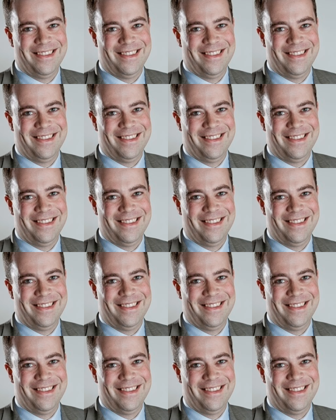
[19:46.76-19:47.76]

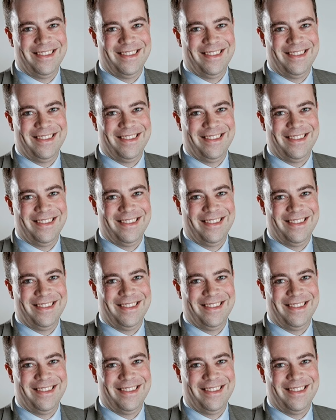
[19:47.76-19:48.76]

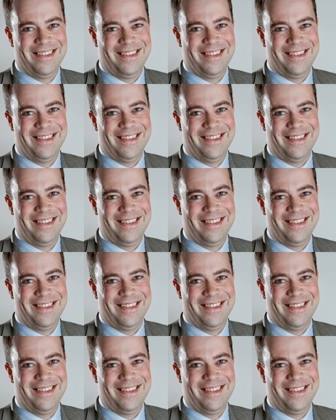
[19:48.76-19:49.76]

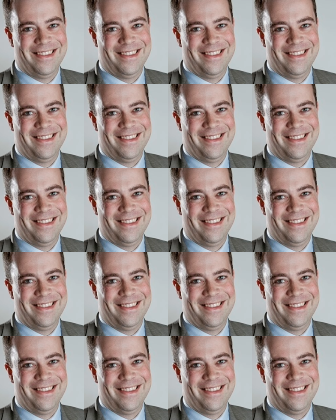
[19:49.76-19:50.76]

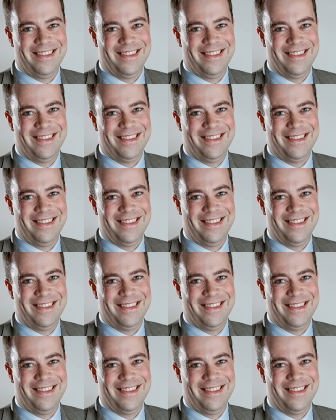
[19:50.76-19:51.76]

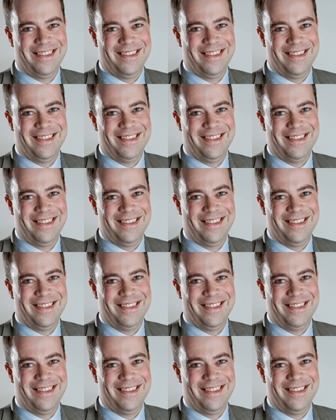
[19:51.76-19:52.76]

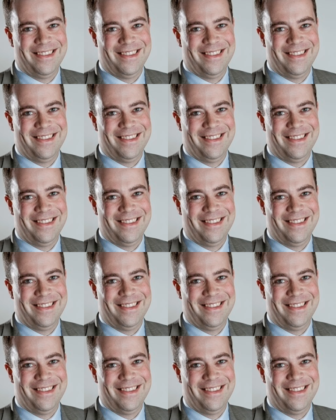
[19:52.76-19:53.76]

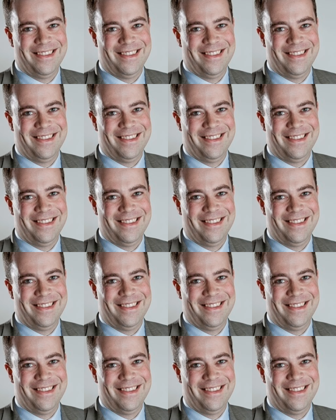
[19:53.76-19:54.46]
[no speech]